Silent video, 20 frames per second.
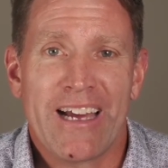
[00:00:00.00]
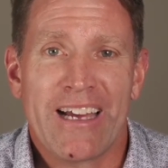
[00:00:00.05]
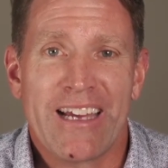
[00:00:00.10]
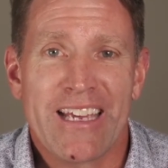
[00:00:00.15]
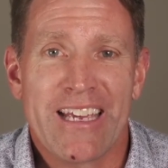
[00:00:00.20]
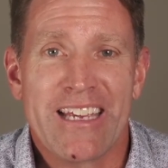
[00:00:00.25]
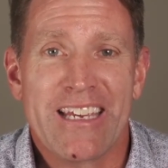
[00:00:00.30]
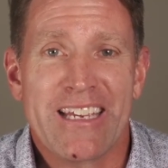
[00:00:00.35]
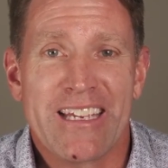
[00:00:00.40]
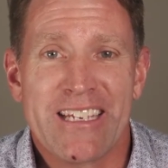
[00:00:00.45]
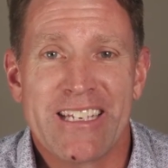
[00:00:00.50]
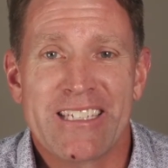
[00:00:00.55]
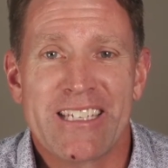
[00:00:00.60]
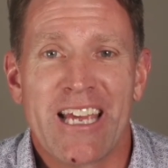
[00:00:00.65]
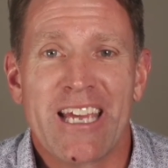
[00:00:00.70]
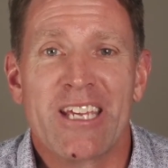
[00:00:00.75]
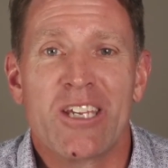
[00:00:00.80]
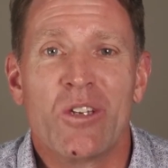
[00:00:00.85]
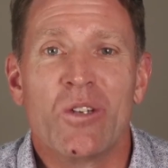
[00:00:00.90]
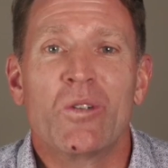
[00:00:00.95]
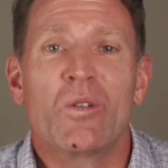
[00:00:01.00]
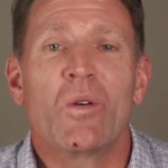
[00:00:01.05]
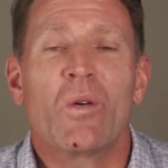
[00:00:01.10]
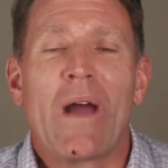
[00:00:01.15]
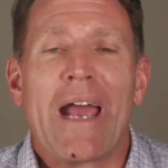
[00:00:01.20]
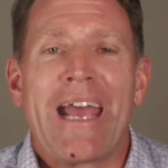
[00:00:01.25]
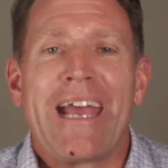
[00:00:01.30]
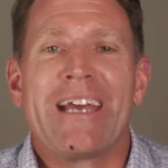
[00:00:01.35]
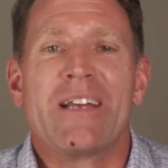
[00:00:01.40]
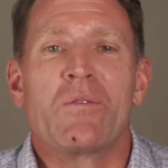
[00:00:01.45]
He is a Google
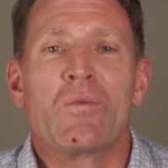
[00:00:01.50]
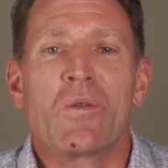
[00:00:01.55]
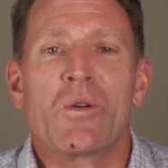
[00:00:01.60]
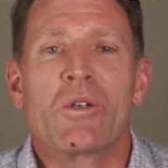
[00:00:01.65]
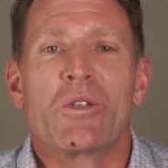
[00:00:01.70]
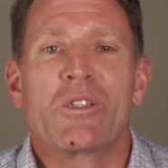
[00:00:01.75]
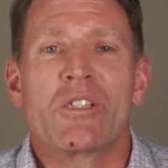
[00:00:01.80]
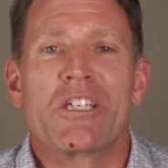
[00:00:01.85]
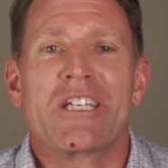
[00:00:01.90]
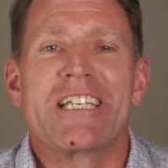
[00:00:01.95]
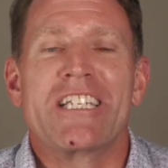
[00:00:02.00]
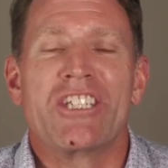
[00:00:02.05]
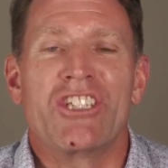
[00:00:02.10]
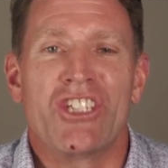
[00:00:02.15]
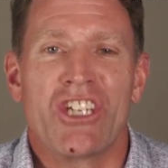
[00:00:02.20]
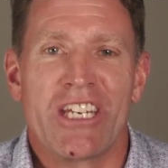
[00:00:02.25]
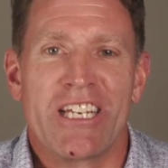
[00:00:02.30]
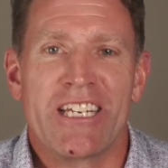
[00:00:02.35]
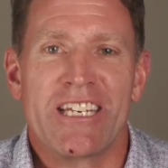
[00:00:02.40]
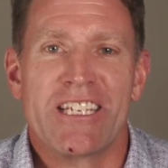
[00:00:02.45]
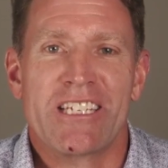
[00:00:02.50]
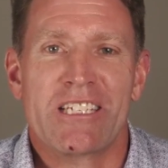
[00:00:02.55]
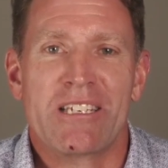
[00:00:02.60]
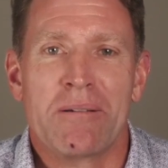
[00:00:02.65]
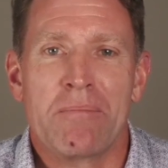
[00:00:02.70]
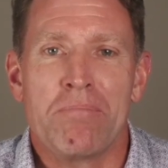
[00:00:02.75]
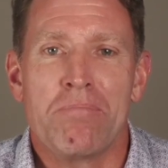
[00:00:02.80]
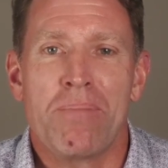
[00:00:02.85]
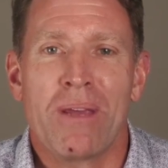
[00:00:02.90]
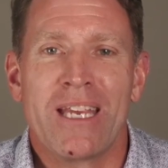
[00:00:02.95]
AdWords genius,
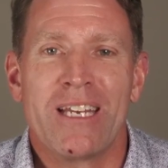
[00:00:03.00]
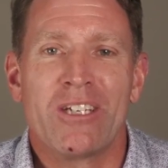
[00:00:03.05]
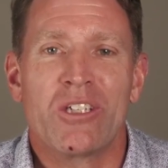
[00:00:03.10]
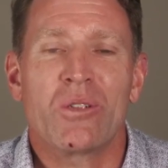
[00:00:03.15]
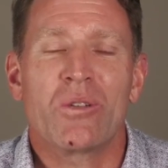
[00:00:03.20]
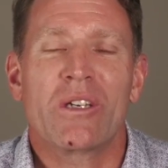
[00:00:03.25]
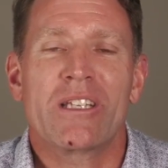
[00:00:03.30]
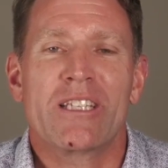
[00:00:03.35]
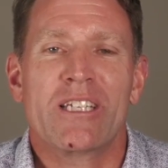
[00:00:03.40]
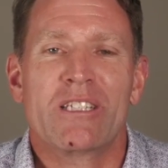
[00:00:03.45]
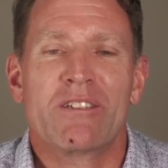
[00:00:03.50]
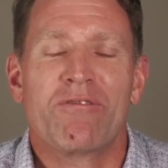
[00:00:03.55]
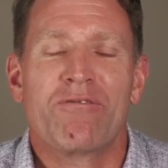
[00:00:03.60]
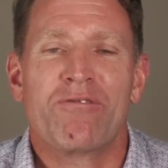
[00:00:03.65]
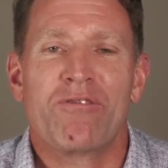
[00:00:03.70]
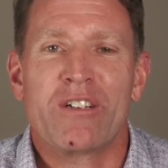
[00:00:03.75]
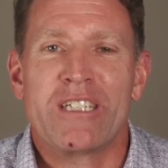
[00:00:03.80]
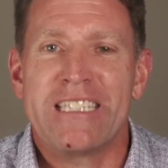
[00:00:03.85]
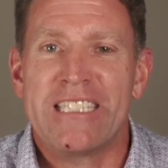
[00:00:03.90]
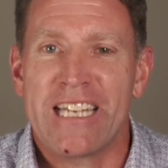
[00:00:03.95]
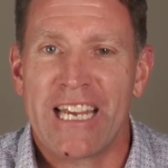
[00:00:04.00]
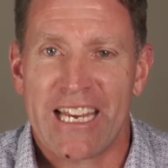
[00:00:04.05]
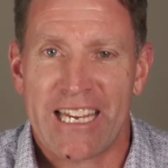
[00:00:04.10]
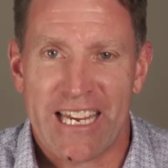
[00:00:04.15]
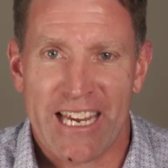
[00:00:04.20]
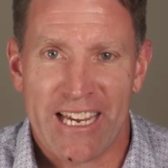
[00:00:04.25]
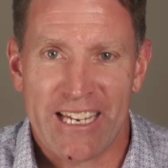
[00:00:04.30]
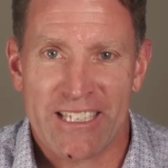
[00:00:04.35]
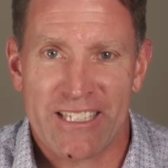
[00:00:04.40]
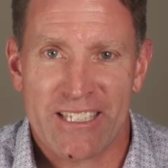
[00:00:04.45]
been doing this for
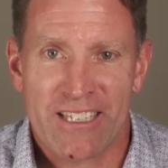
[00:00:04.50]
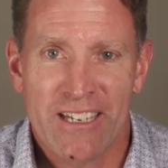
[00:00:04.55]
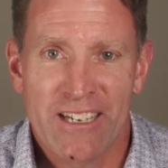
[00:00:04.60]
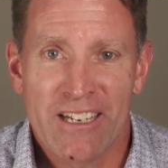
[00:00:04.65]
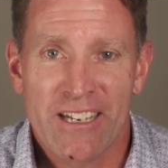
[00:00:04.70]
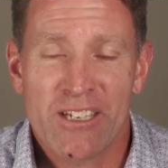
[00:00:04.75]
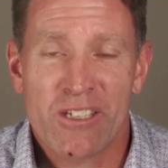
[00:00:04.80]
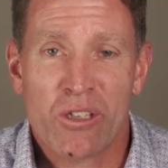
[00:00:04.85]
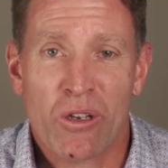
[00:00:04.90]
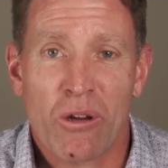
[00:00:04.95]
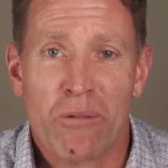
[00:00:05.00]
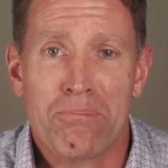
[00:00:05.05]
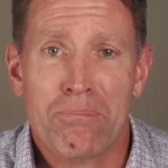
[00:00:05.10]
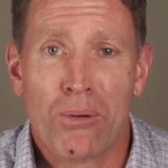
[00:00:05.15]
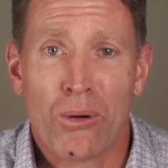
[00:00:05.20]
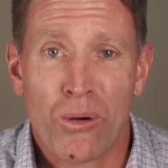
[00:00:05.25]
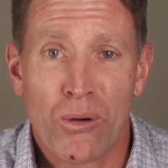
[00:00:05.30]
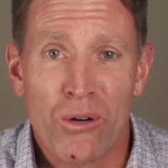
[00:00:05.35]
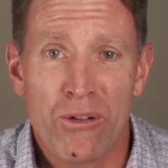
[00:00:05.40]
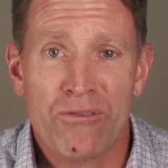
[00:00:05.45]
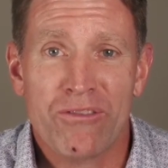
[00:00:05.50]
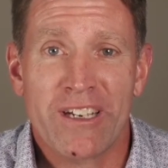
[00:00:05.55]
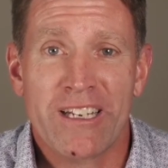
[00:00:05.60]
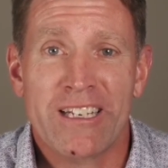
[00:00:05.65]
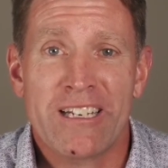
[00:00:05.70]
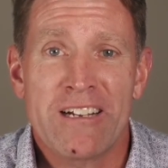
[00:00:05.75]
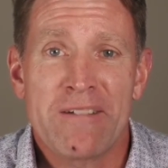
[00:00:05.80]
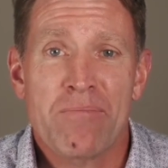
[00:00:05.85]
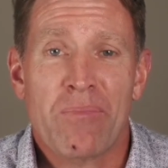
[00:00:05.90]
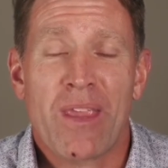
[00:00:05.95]
decades, so
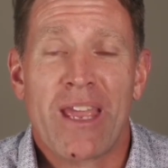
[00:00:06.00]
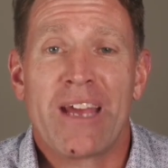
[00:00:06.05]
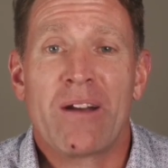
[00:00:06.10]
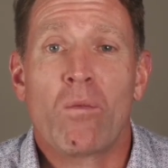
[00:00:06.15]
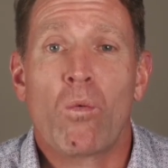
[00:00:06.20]
proven and